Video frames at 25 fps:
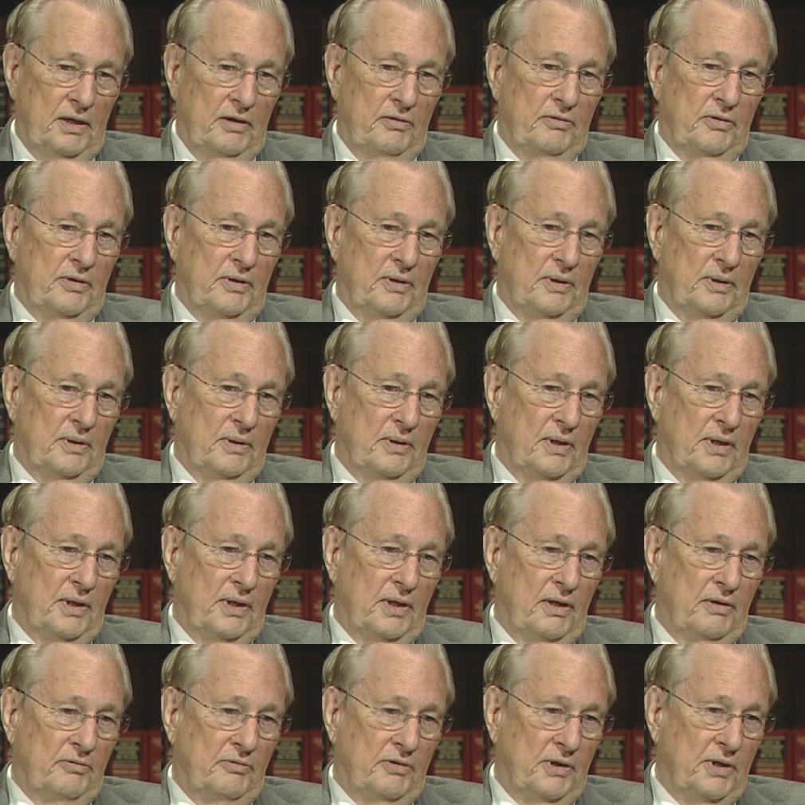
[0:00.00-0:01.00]
gave a
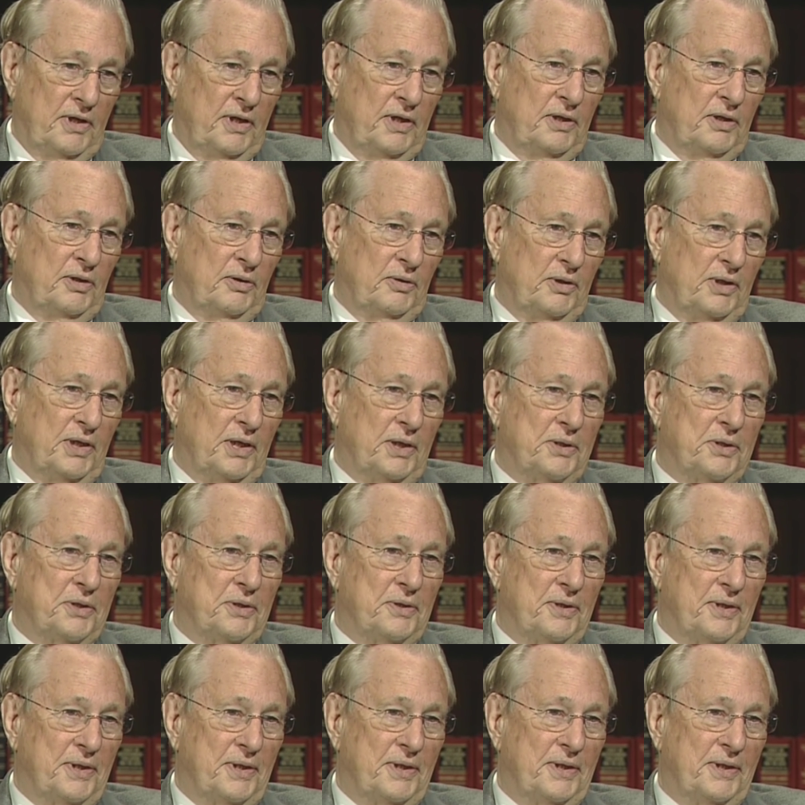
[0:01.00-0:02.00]
I gave a keynote
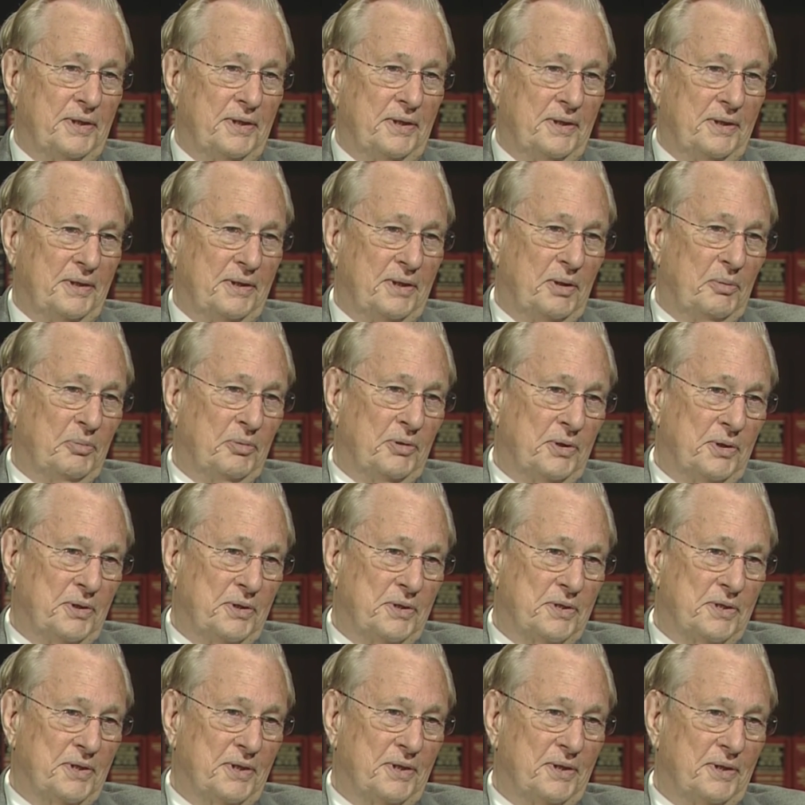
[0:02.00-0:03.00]
lecture there a couple
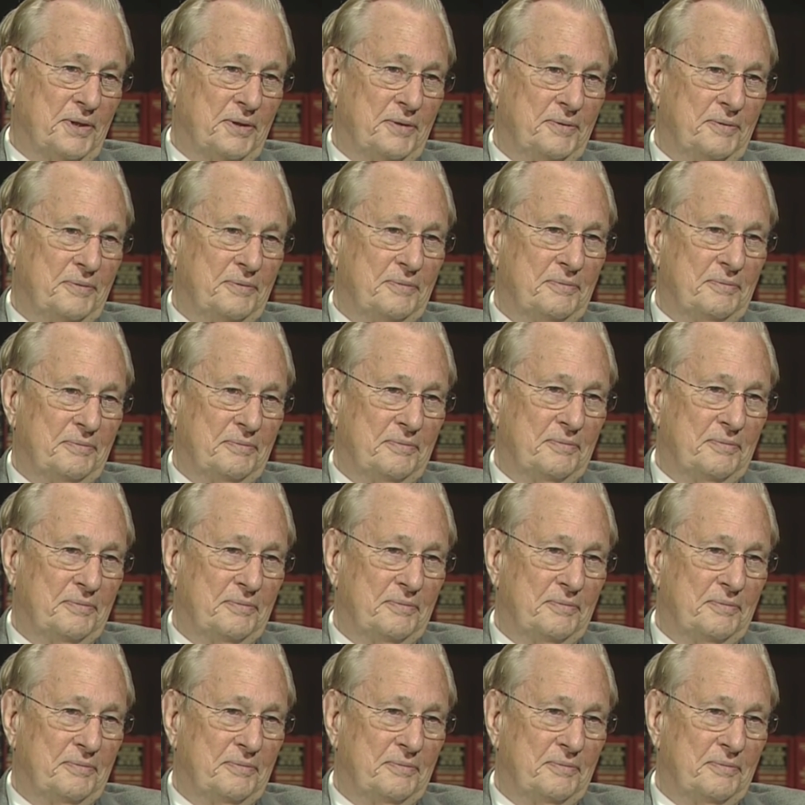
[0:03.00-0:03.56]
okay. years ago.